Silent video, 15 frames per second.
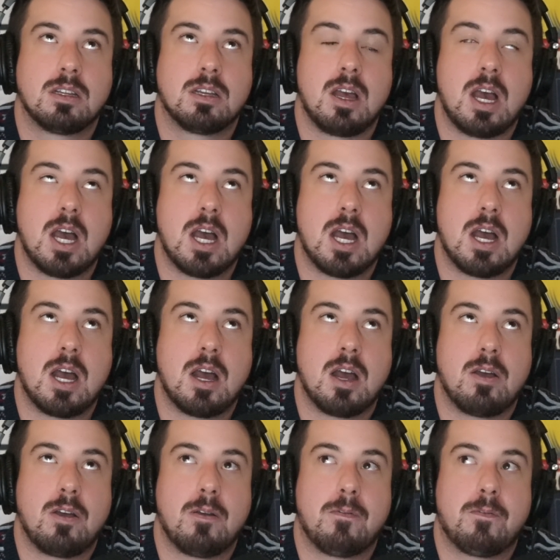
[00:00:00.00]

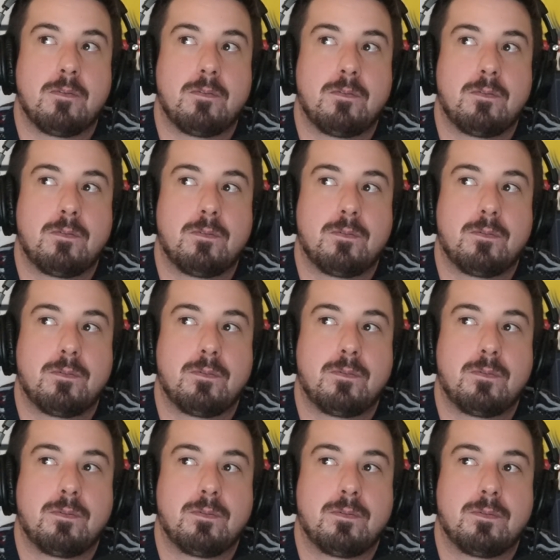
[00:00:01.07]

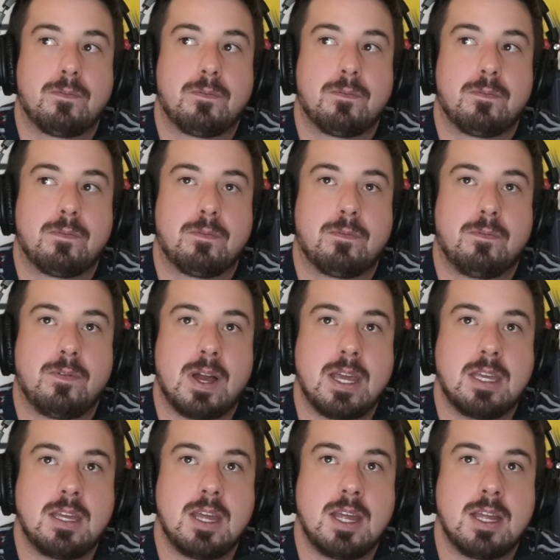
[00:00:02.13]

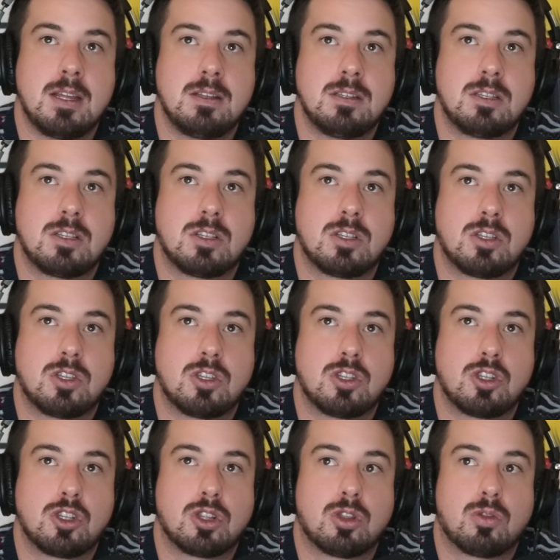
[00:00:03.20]

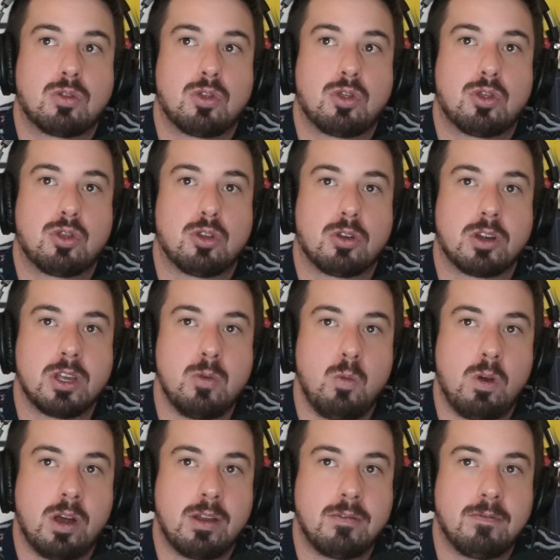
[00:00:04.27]

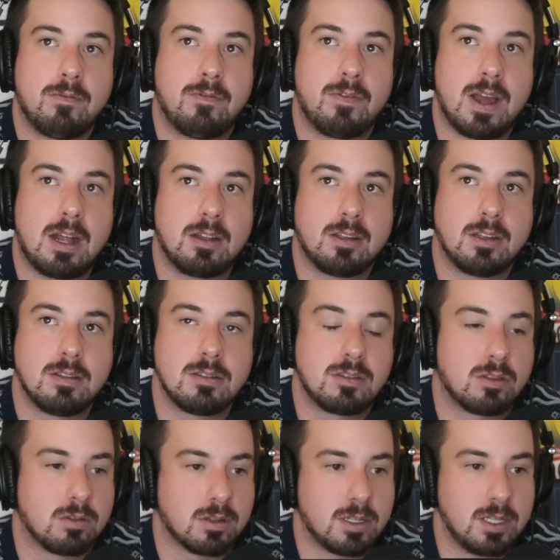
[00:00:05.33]
31, Falcons
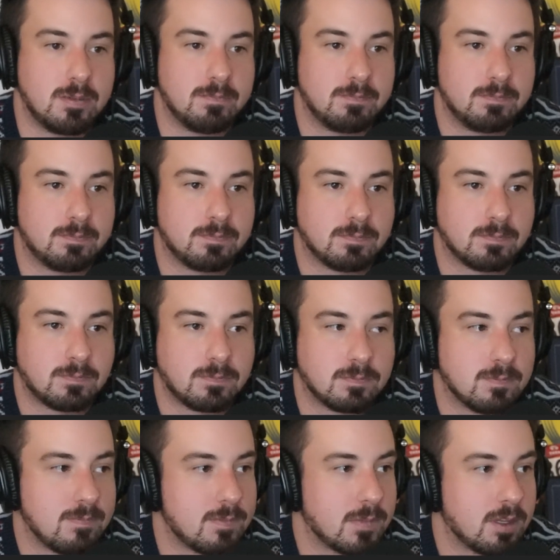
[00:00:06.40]
13.
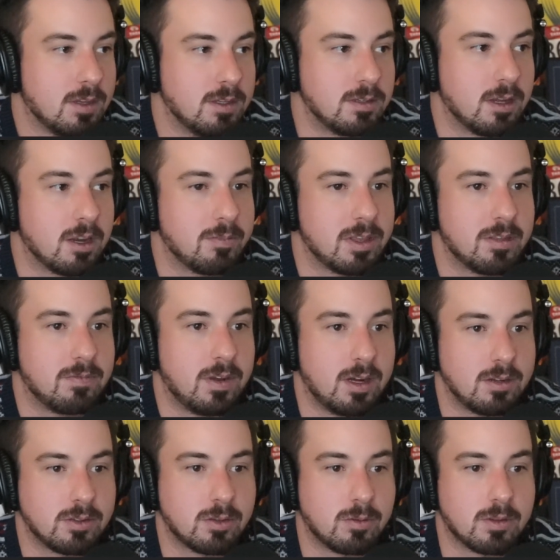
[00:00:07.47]
He's going to be the
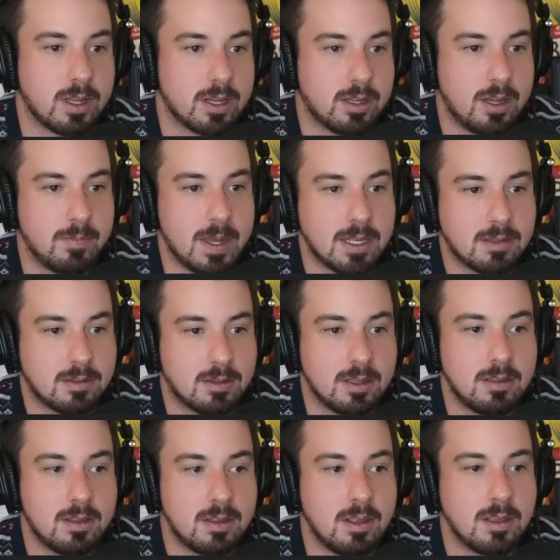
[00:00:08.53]
final score in that game.
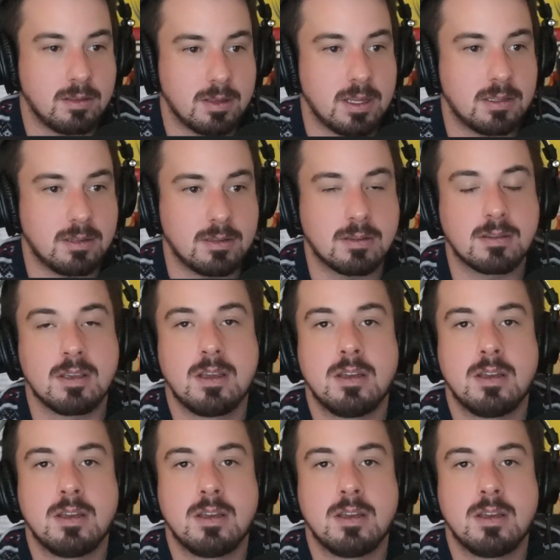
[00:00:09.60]
This is